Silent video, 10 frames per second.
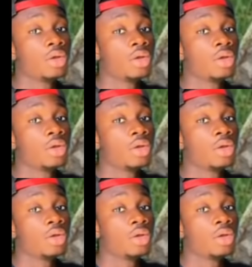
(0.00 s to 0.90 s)

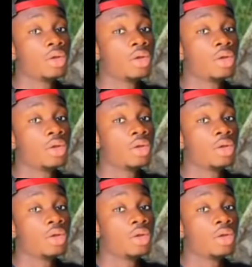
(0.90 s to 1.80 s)

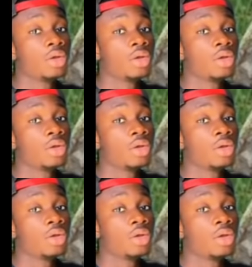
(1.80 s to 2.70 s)

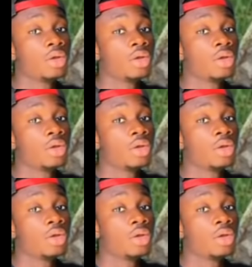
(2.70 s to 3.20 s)
(not speaking)